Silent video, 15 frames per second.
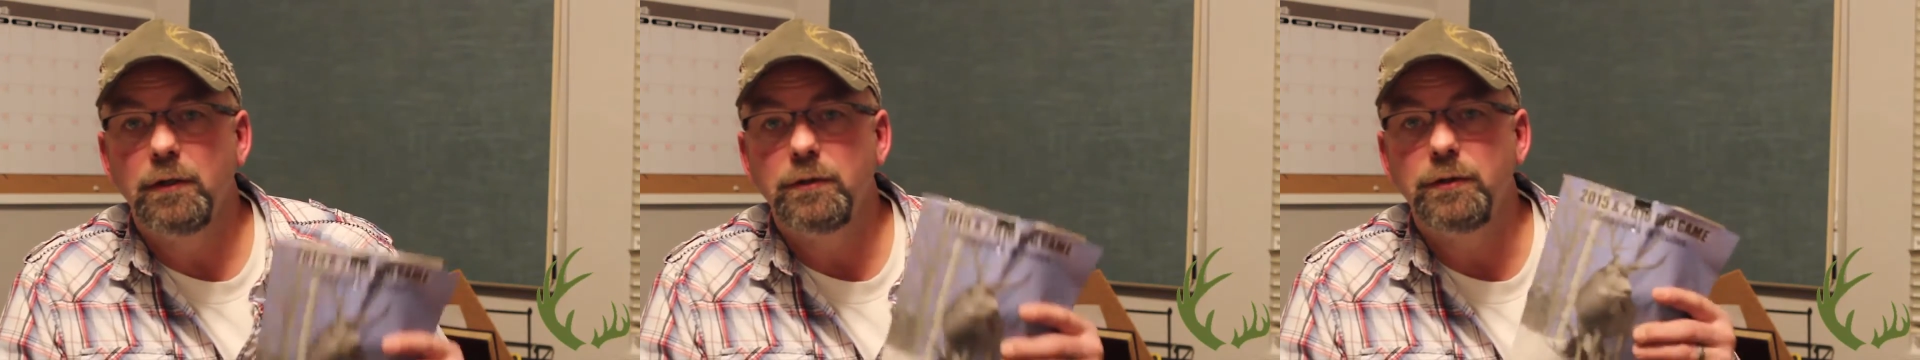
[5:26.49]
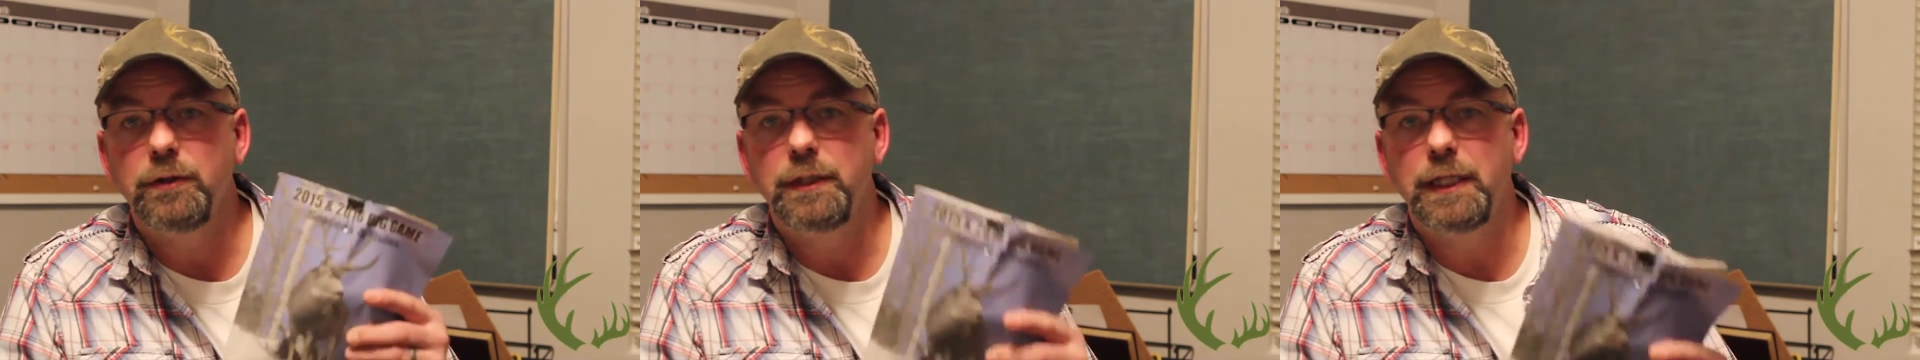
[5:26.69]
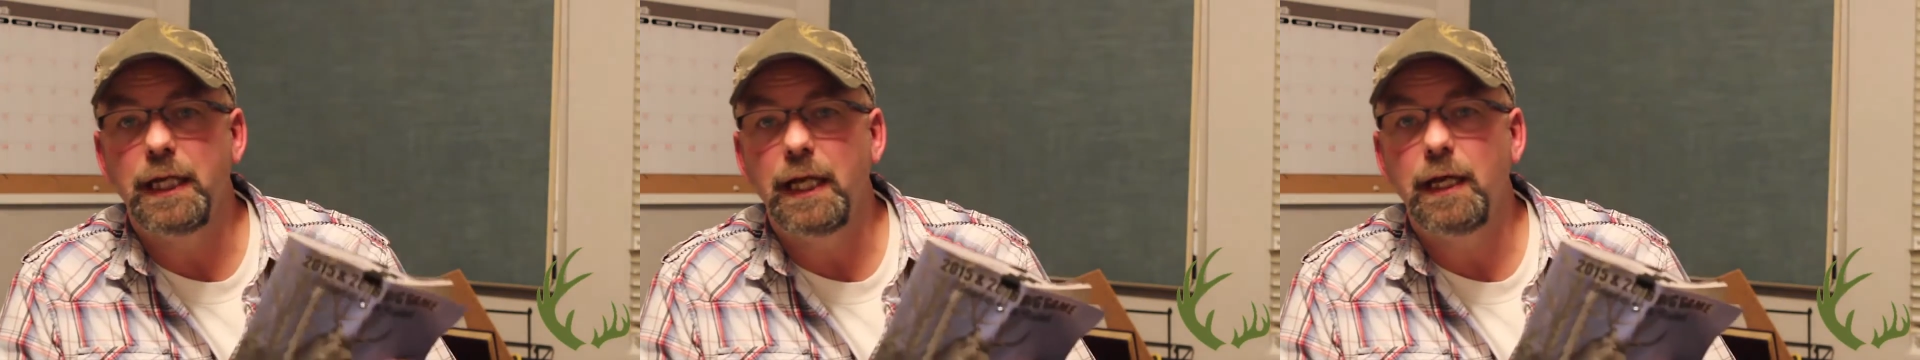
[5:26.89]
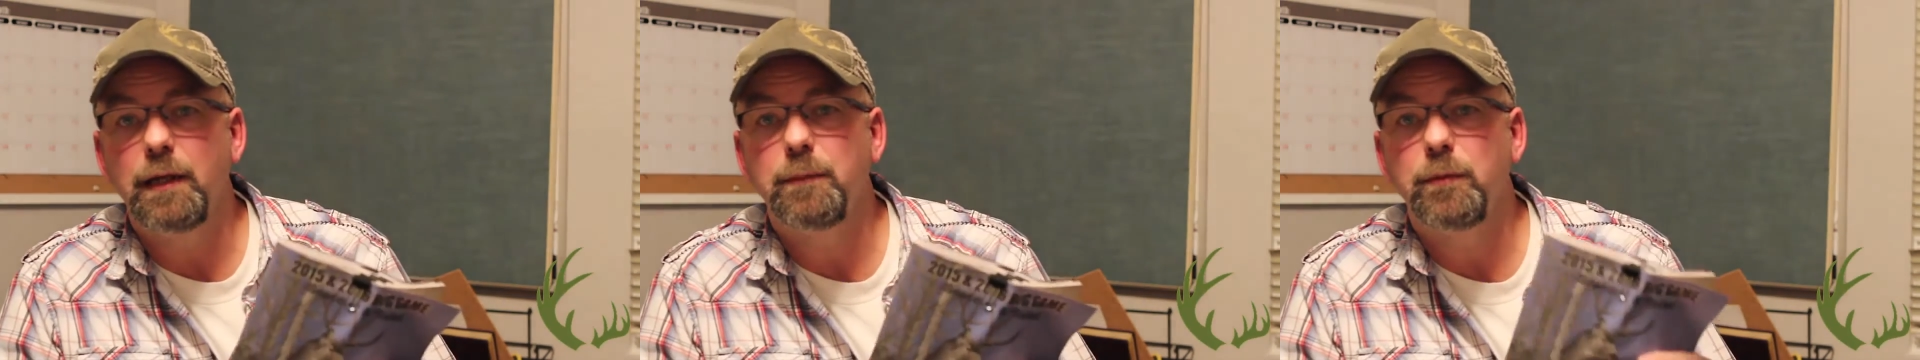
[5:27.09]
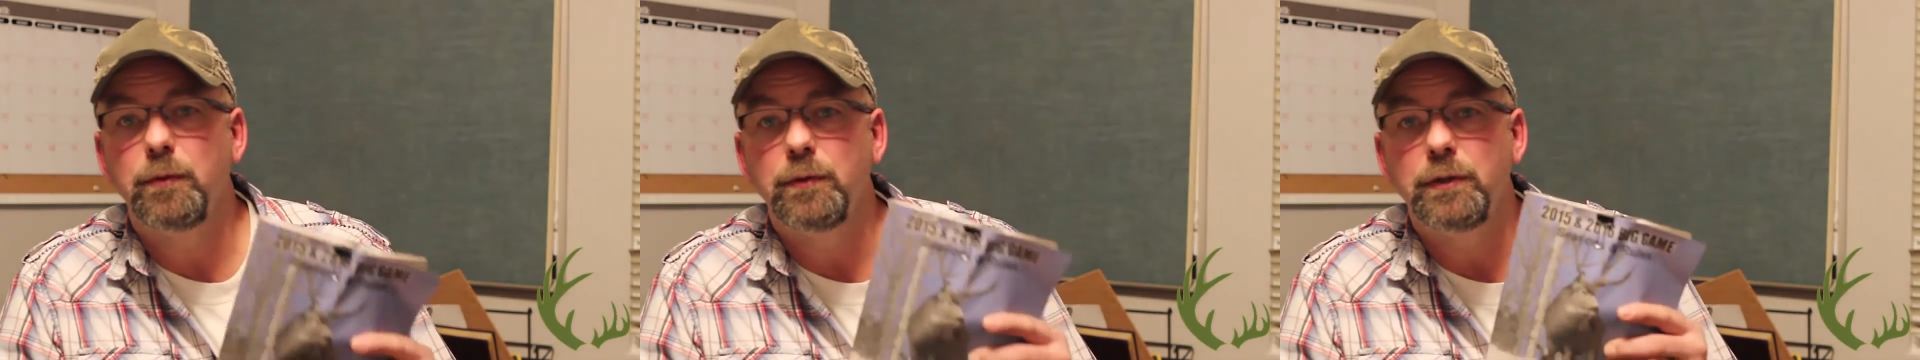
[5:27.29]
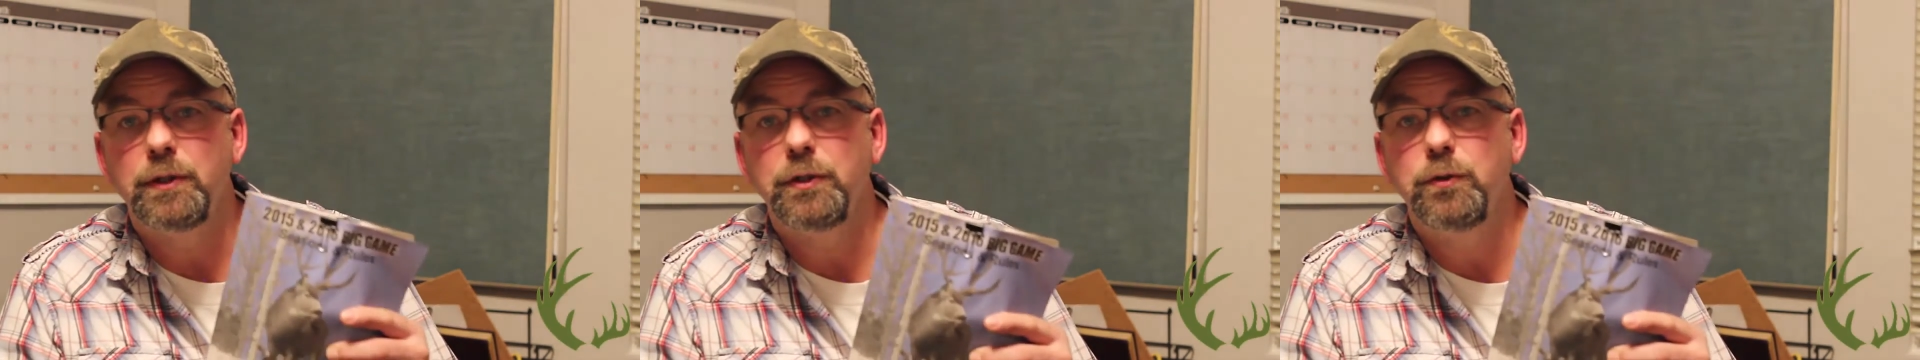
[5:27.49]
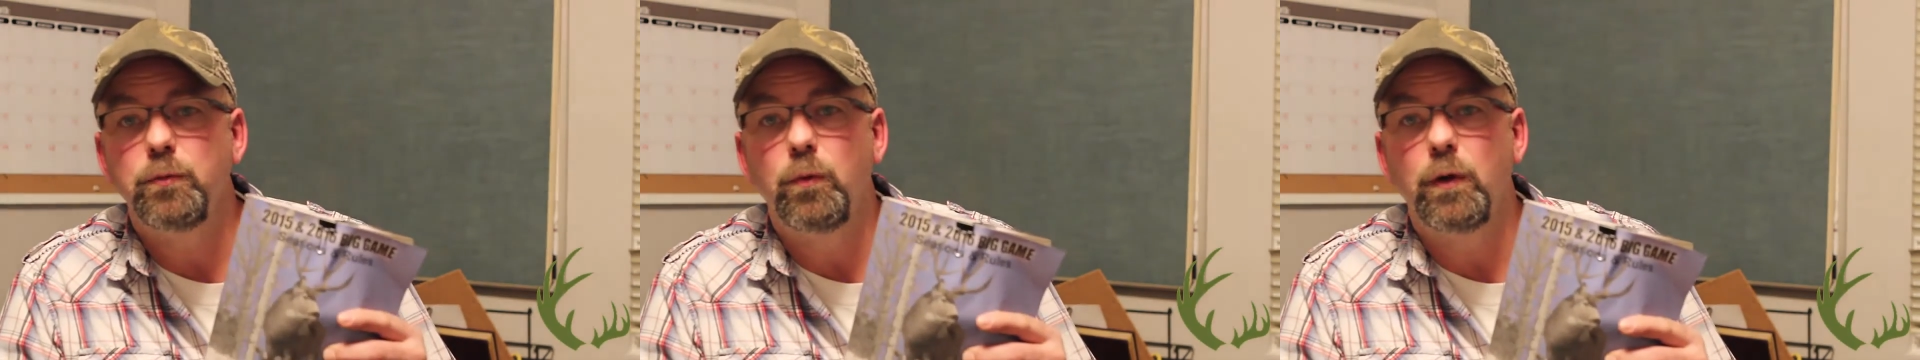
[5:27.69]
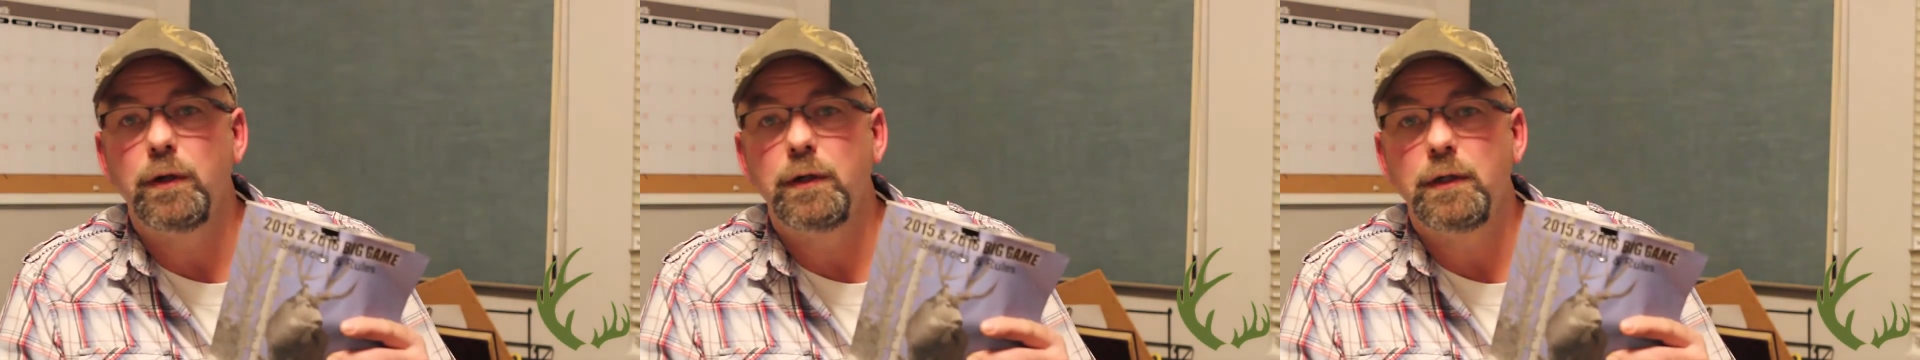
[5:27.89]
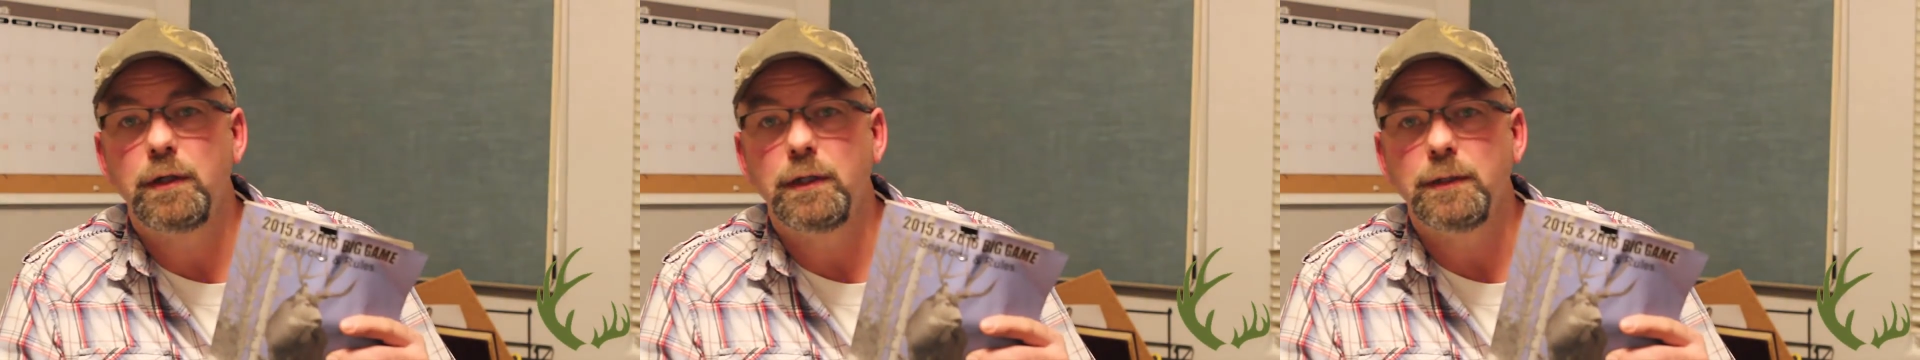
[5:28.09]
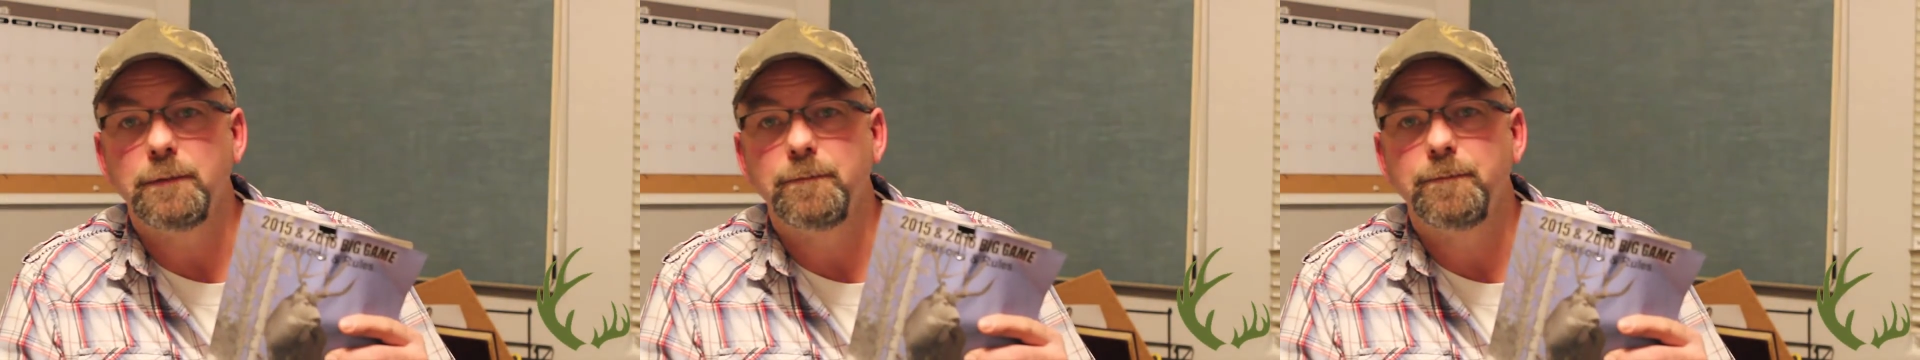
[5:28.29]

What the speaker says: to the animal that you want to hunt.